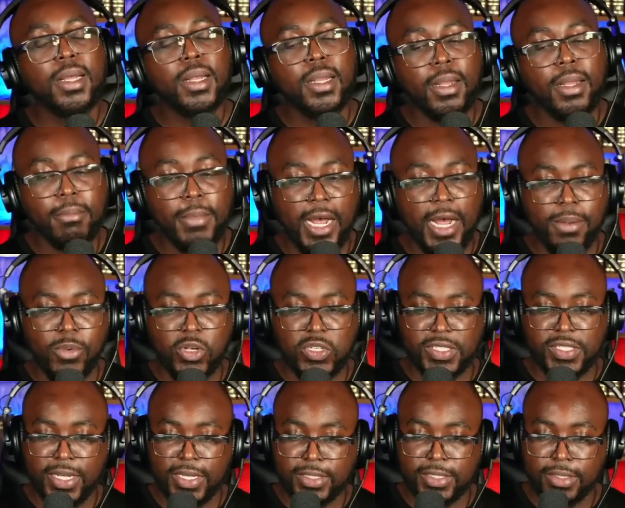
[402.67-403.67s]
The Bible
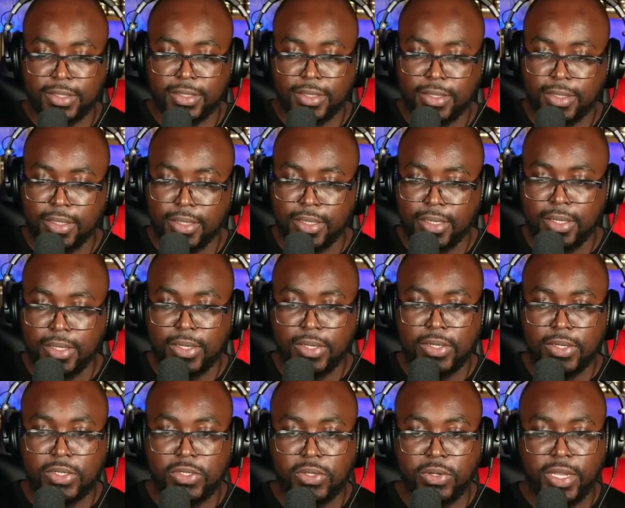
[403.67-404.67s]
says it.
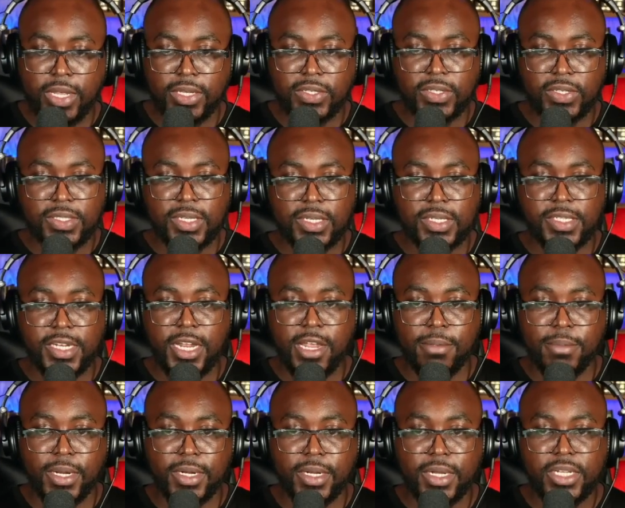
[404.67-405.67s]
So this is the
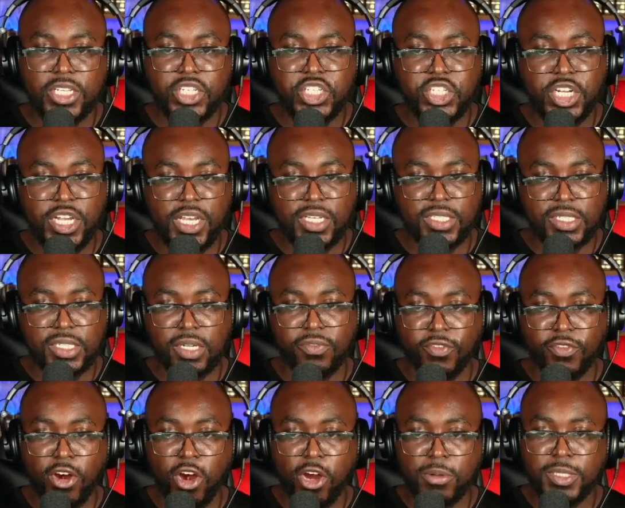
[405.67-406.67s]
statement. Jesus
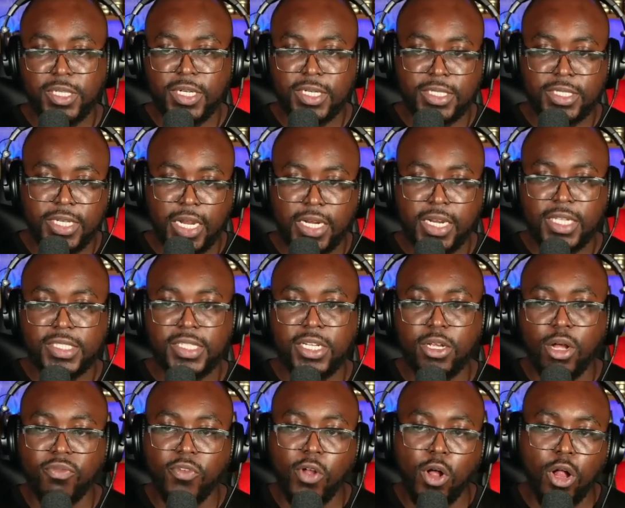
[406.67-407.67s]
affirms the dignity
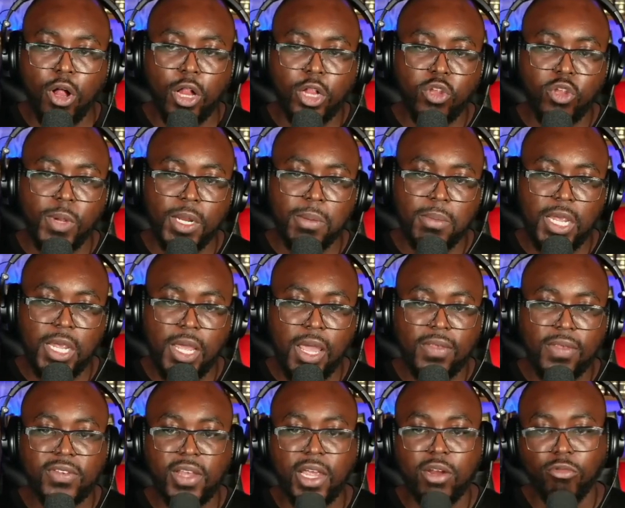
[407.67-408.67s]
of all human
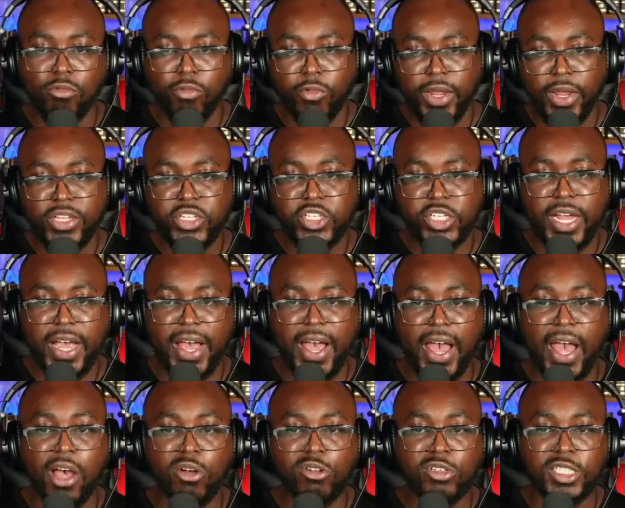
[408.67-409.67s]
beings and reach
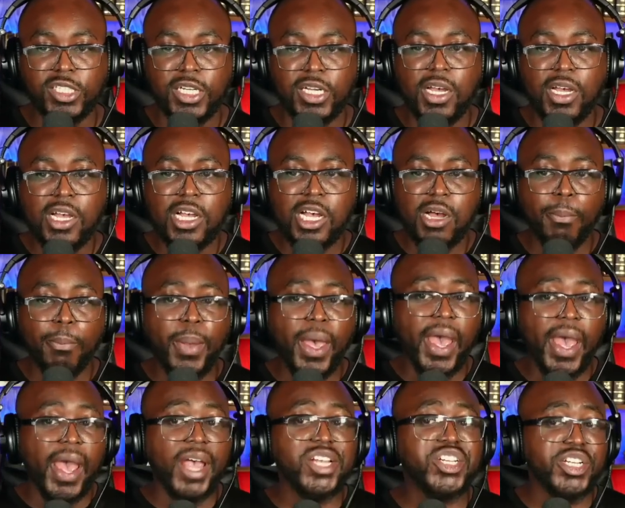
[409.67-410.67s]
out
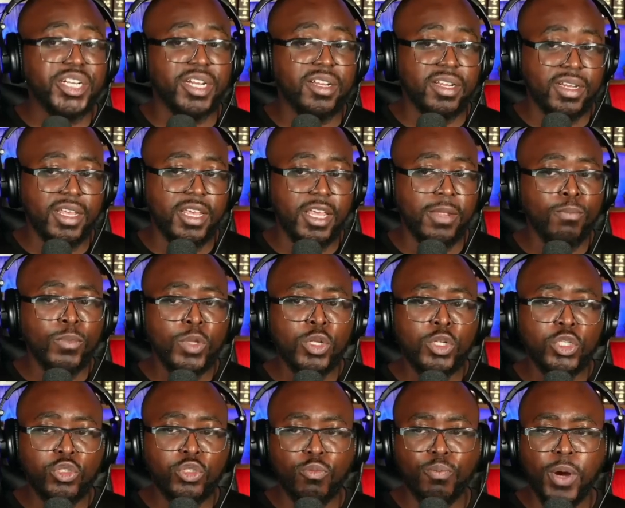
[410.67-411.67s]
compassionately
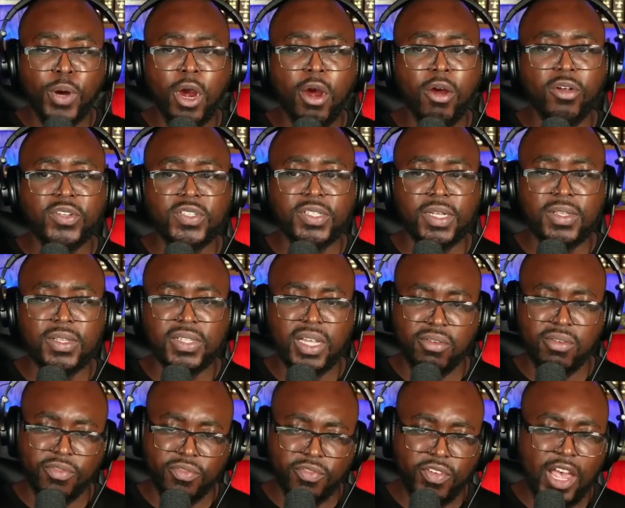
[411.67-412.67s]
to persons
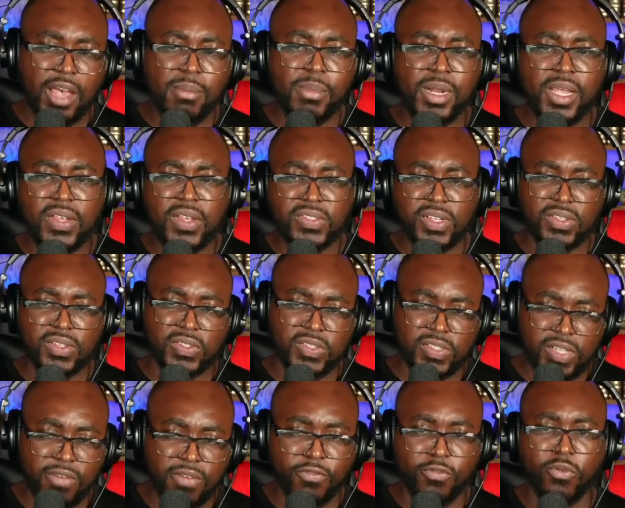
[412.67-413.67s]
and families and
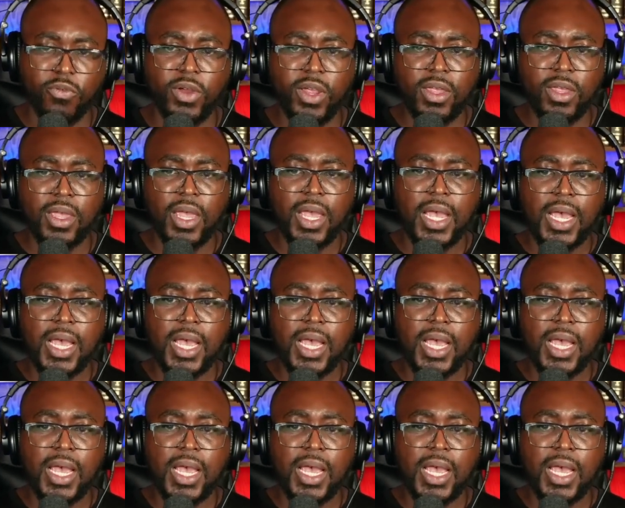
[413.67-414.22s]
suffering